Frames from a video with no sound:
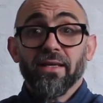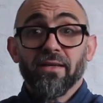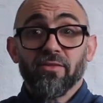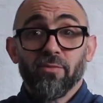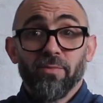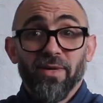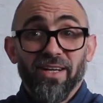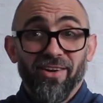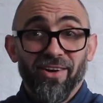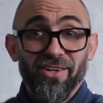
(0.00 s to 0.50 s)

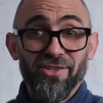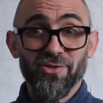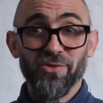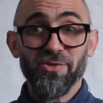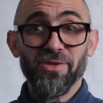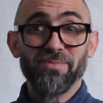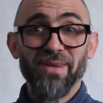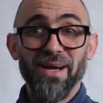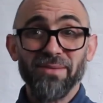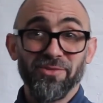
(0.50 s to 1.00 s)
It's a bit like John
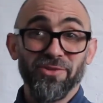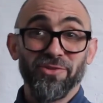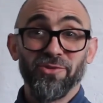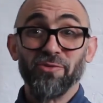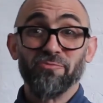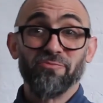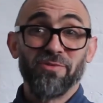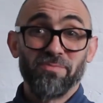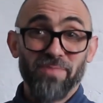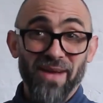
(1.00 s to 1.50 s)
the Baptist,
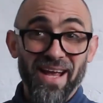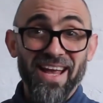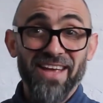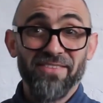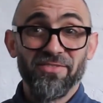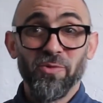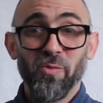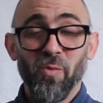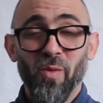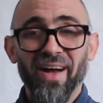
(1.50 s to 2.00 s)
who
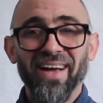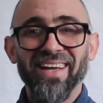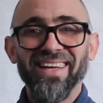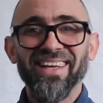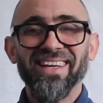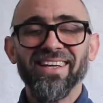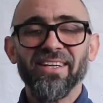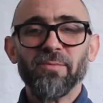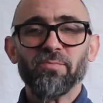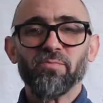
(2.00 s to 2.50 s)
prepared the way